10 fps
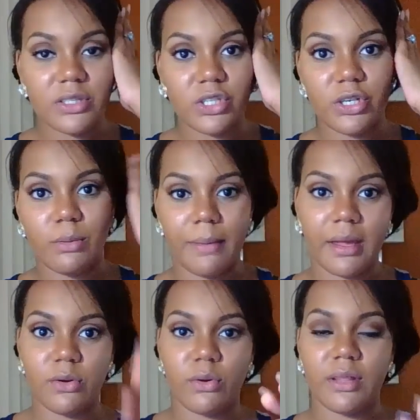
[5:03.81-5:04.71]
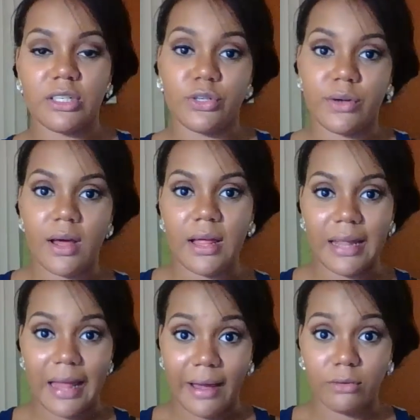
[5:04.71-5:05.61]
to your manual that you're not
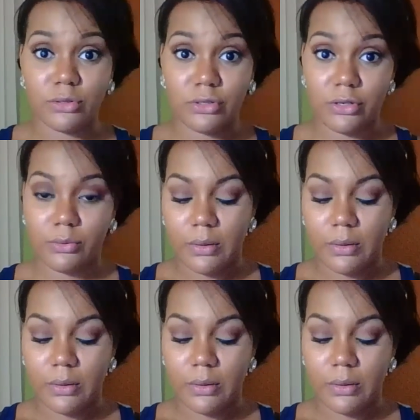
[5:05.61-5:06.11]
allowed to,